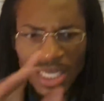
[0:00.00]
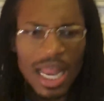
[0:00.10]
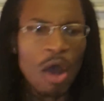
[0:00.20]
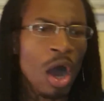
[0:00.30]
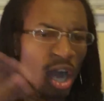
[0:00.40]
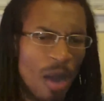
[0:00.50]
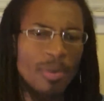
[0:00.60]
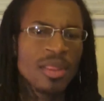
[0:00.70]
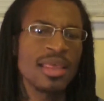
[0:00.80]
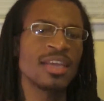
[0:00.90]
Now, a
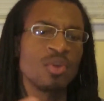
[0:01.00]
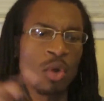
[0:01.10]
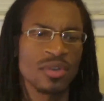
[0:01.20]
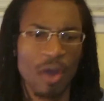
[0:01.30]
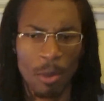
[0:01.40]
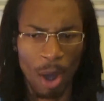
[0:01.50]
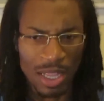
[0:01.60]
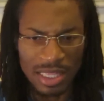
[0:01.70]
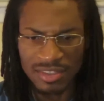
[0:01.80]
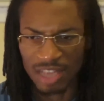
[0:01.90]
couple of things I want to talk
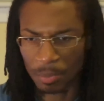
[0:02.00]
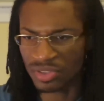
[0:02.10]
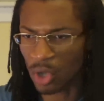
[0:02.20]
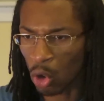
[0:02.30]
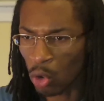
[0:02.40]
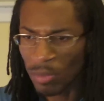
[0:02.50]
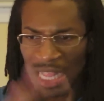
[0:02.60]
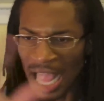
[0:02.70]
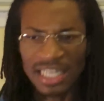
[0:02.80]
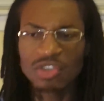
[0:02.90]
about in this episode,
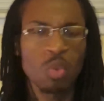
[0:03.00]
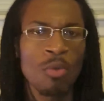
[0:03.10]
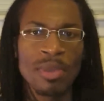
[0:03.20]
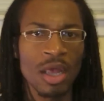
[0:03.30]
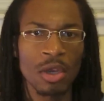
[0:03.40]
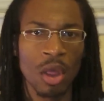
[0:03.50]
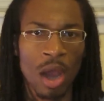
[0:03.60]
and this won't be a